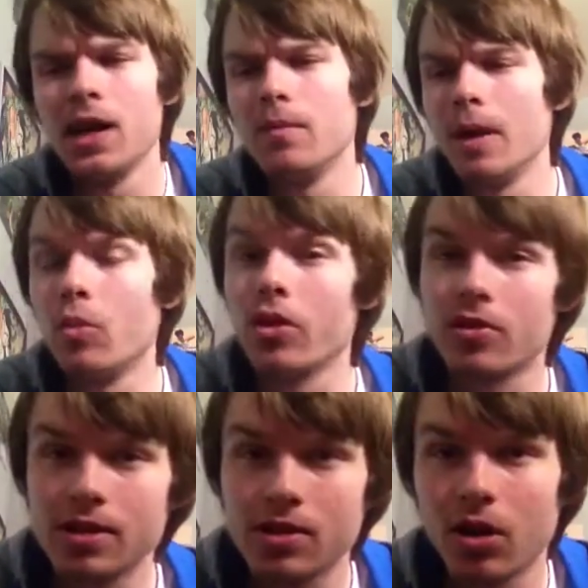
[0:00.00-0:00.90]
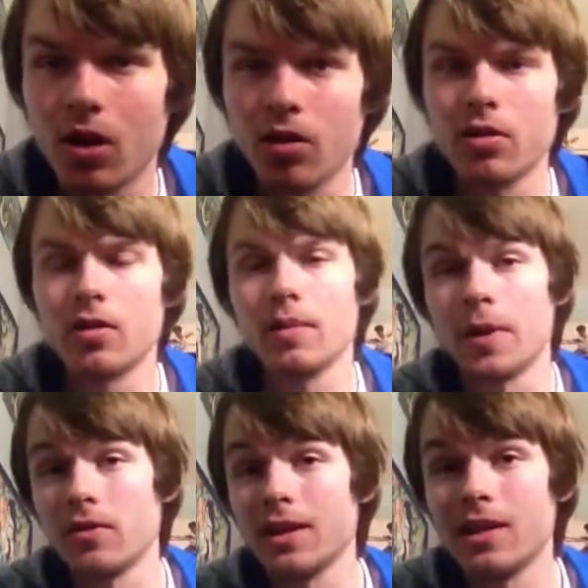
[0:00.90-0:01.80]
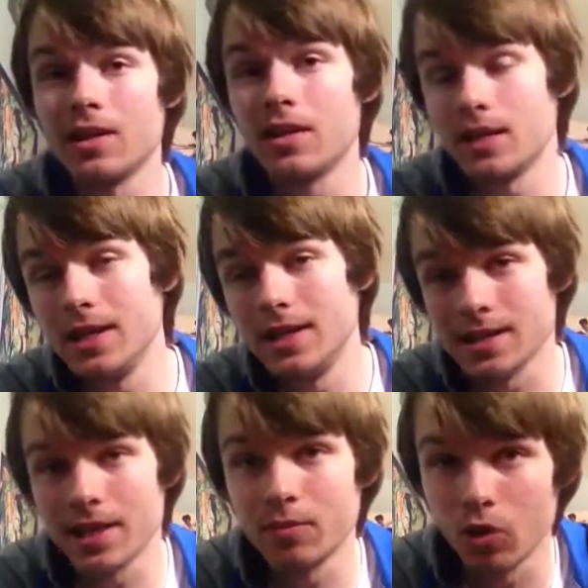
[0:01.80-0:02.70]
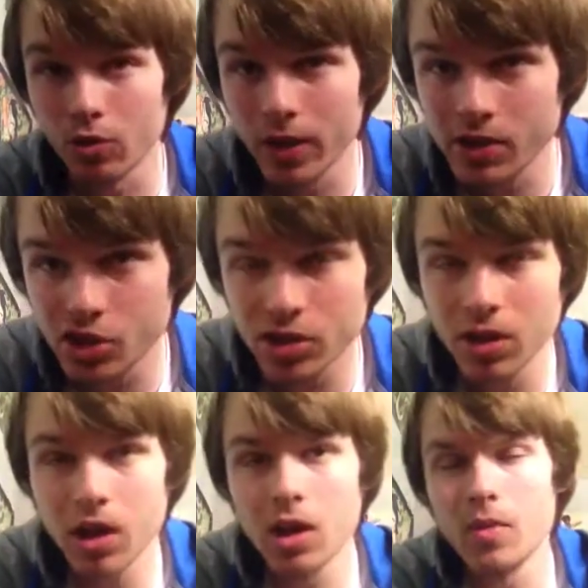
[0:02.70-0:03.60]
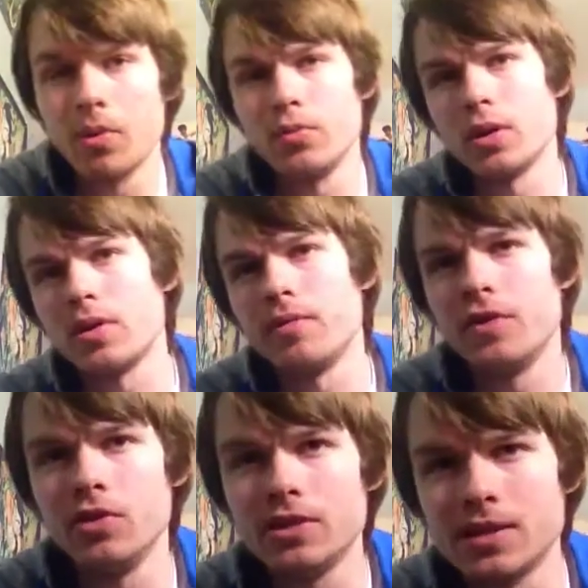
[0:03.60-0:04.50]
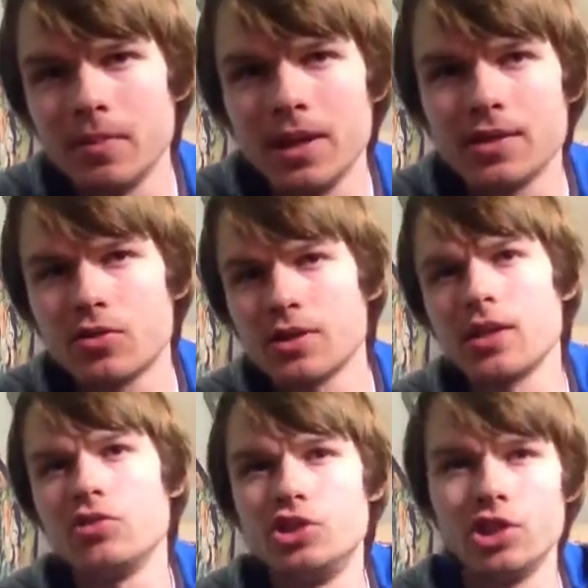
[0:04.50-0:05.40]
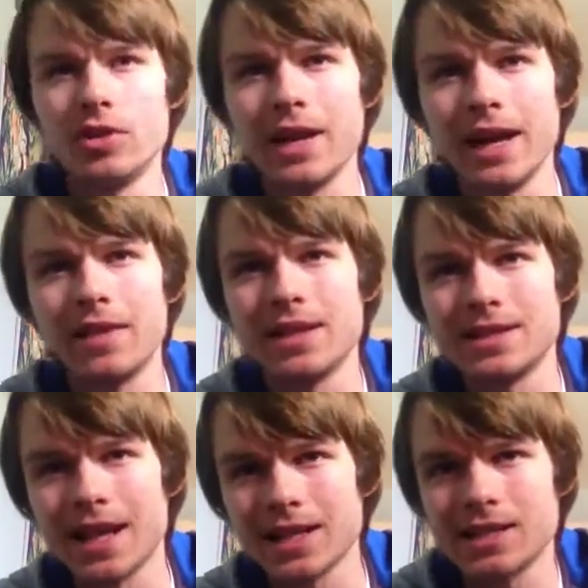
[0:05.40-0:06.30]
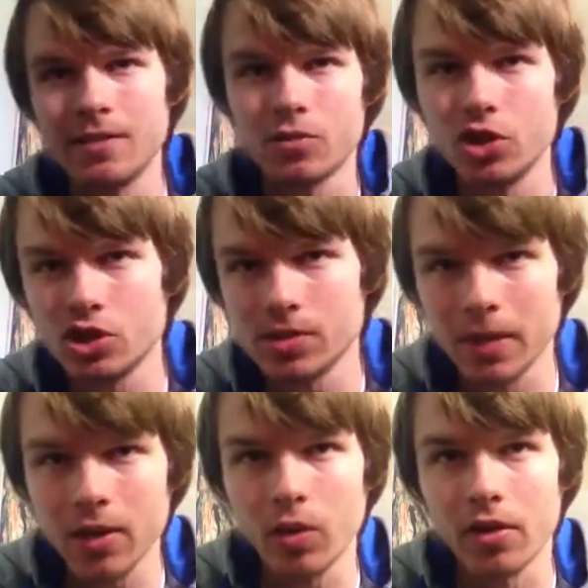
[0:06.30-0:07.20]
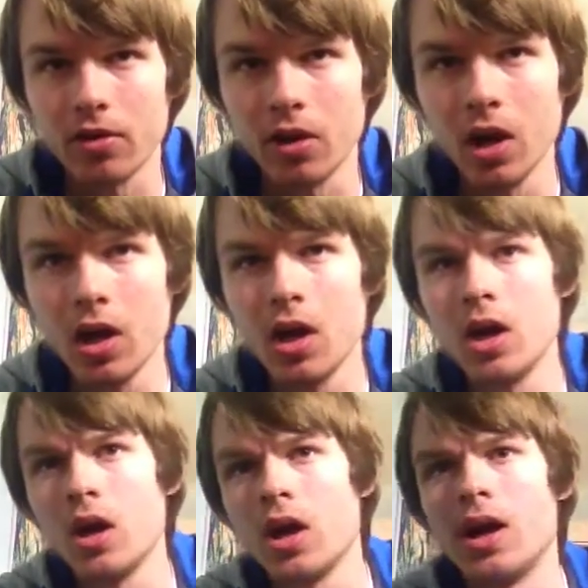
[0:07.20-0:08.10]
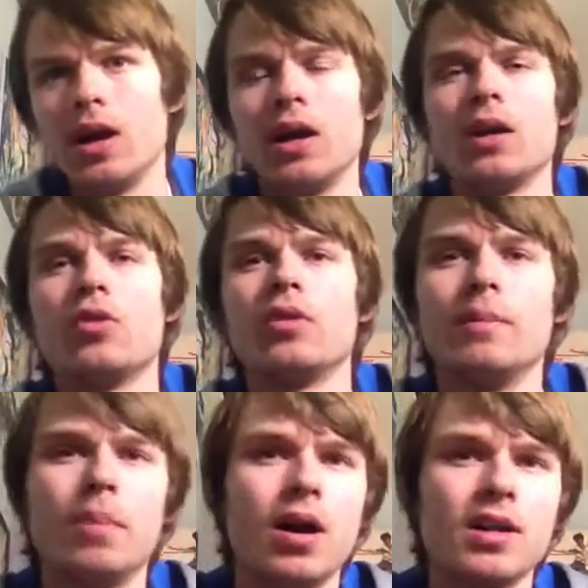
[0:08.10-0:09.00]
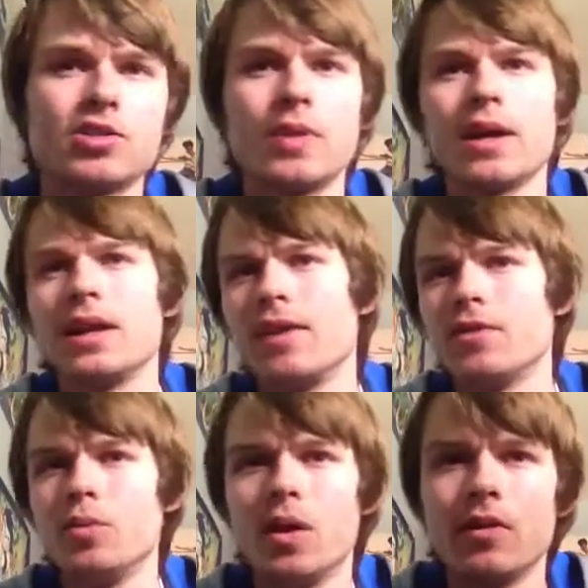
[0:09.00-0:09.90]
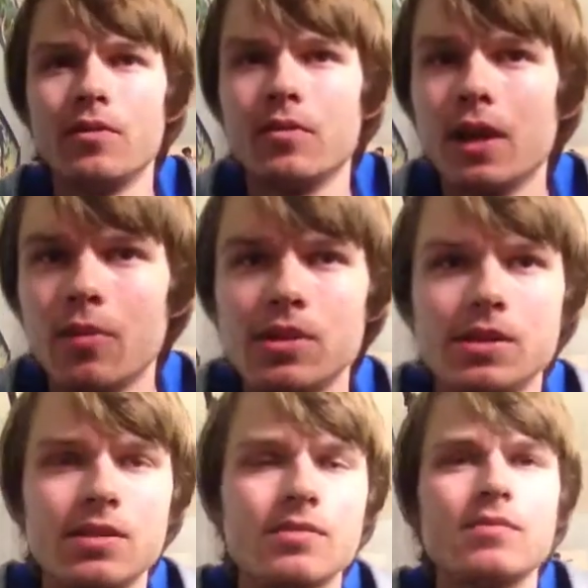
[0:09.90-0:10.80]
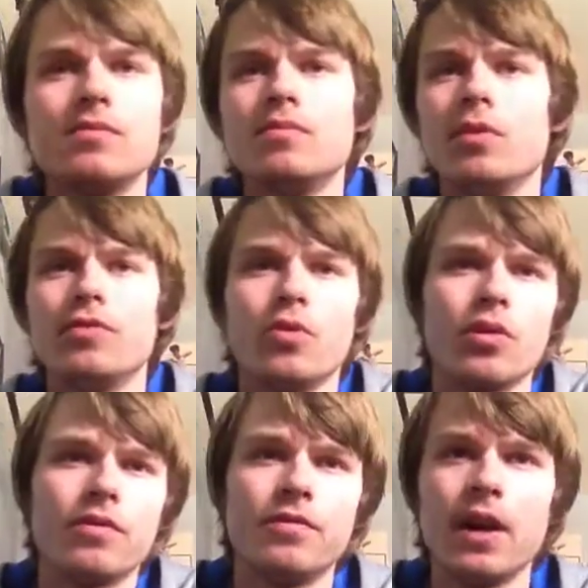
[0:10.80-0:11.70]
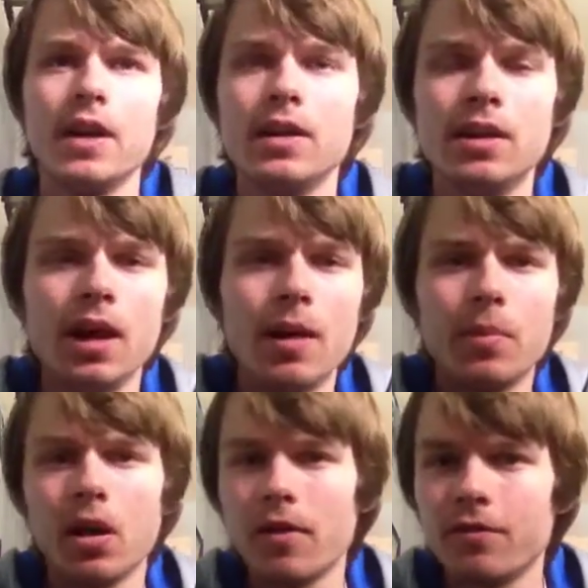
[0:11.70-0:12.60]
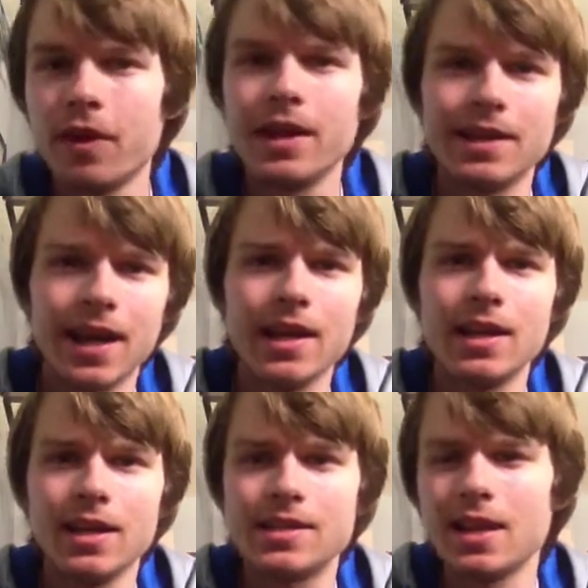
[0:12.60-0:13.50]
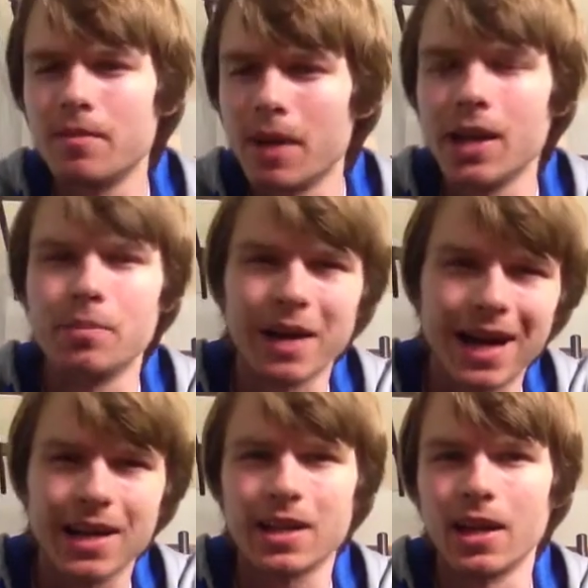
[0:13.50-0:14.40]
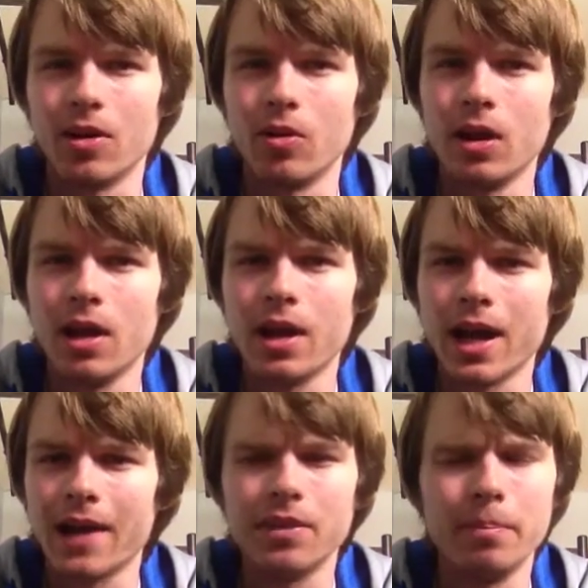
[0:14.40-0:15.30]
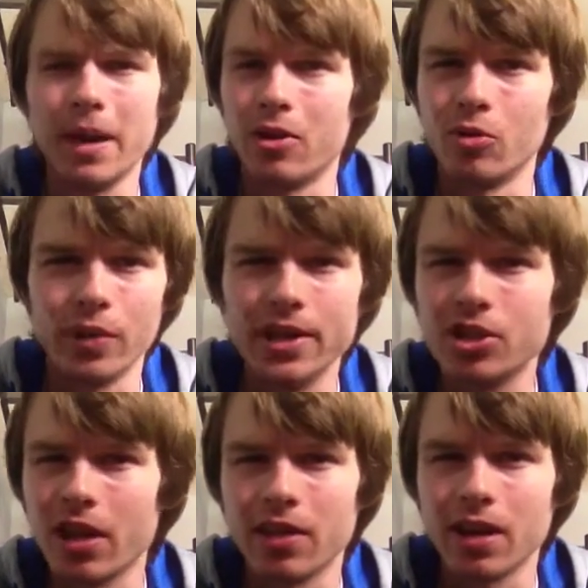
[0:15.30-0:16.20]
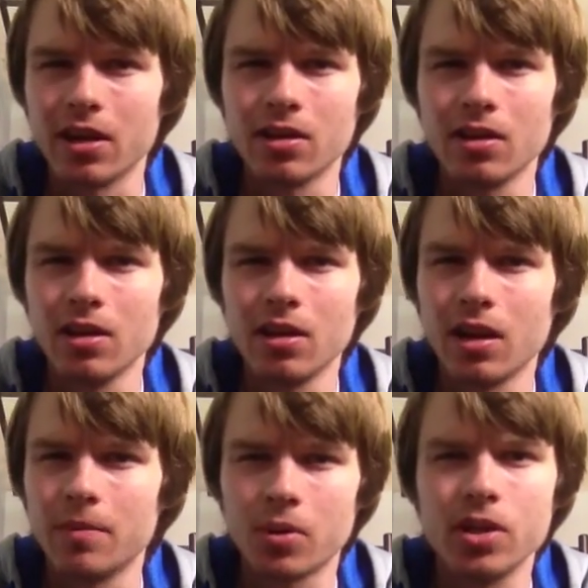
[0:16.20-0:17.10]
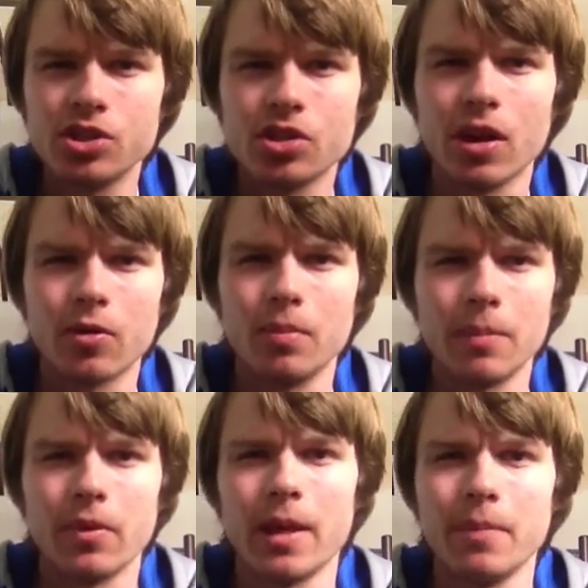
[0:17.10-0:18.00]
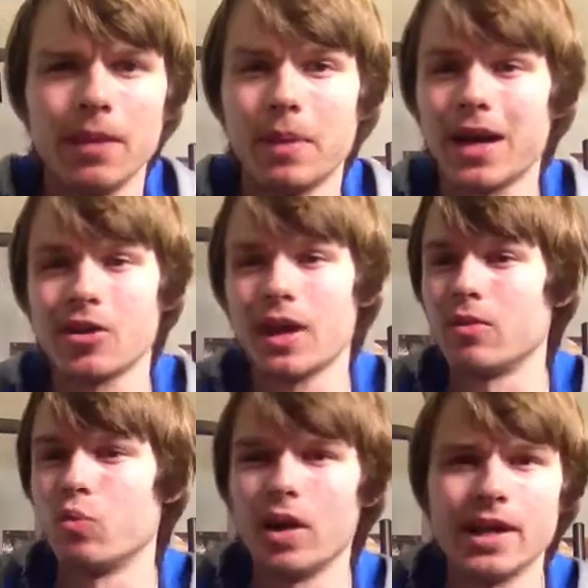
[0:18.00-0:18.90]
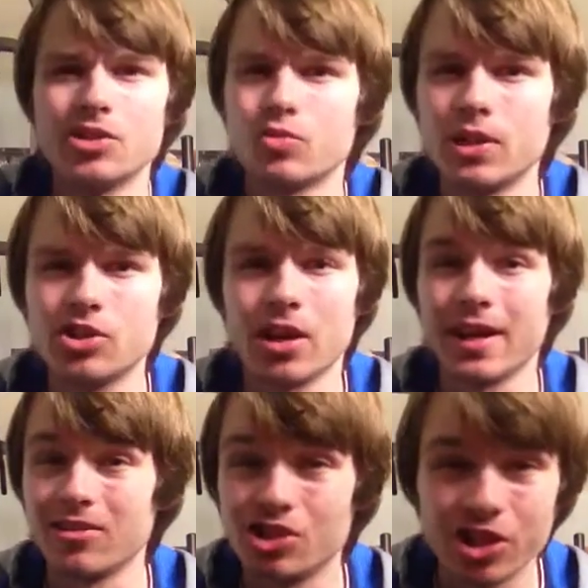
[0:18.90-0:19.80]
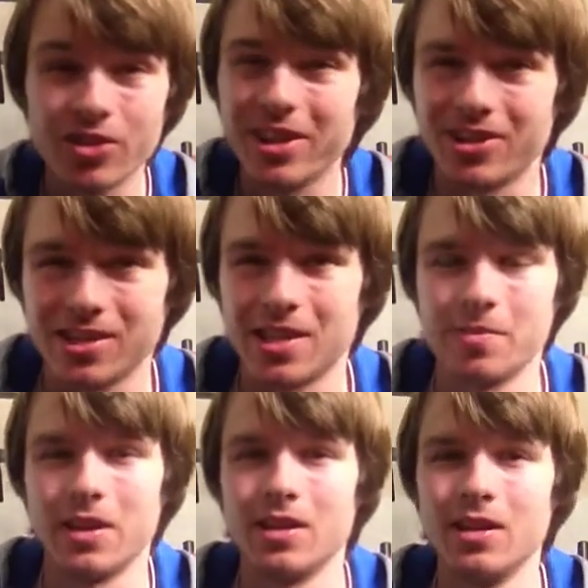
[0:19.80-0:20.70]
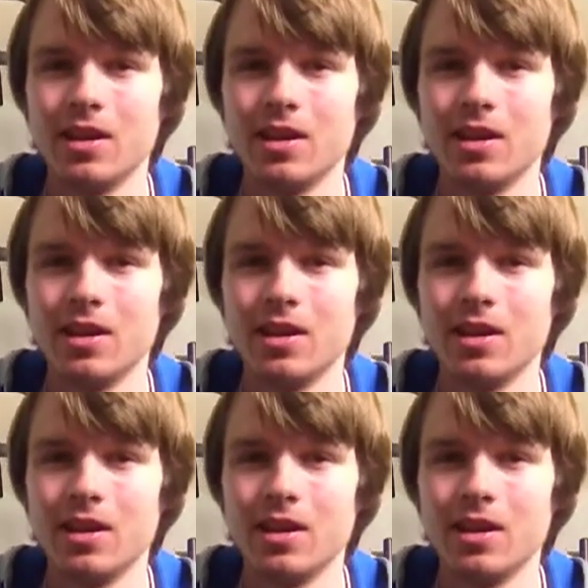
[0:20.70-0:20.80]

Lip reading: Mayweather is taller. Apparently, he does have more reach. But what confuses me is Chris Algieri had the exact same reach as Mayweather, according to BoxRec and everyone that was before the fight. But on fight night, it said Manny Pacquiao had the better reach, I think. I'm pretty sure I remember that. Manny Pacquiao had 1-inch reach on Algieri or something.